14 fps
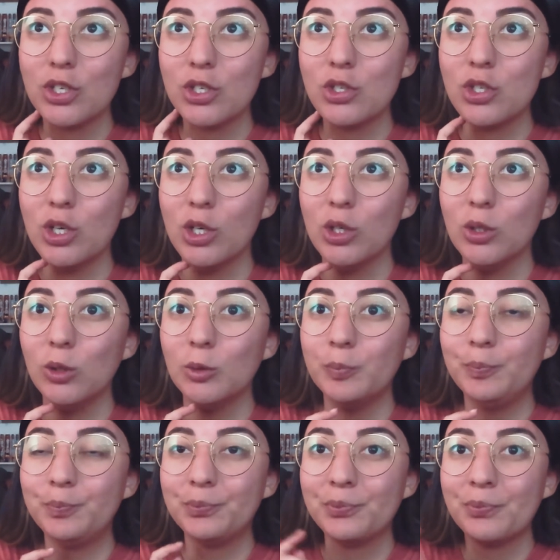so
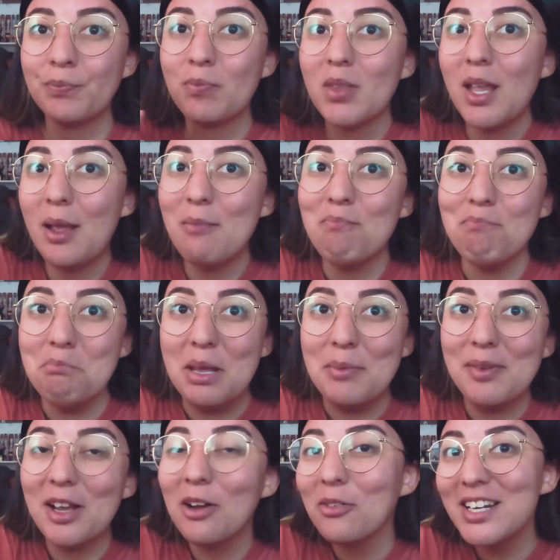
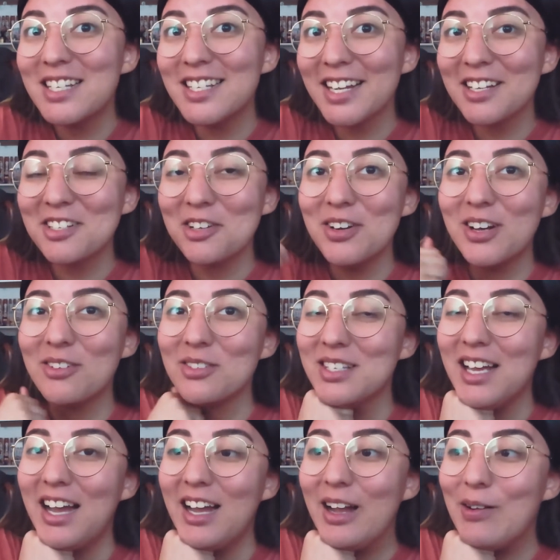maybe I'll read six, who knows.
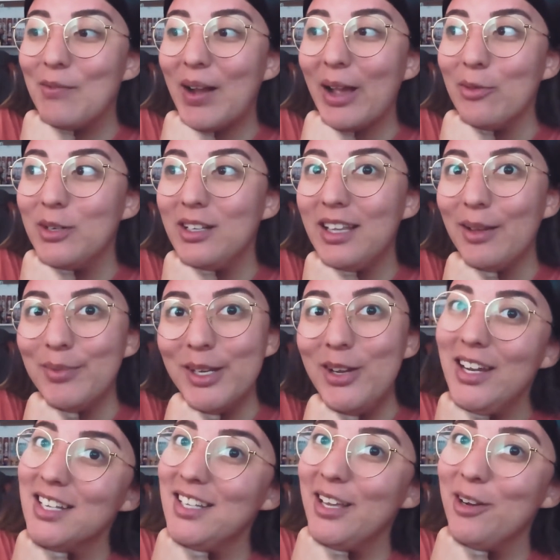Um, I will update you
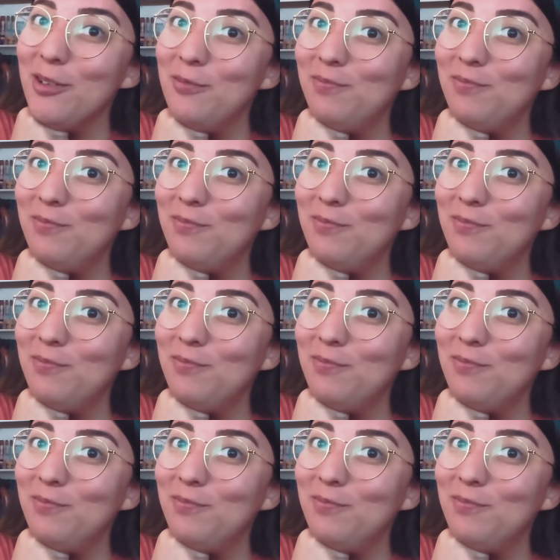guys later.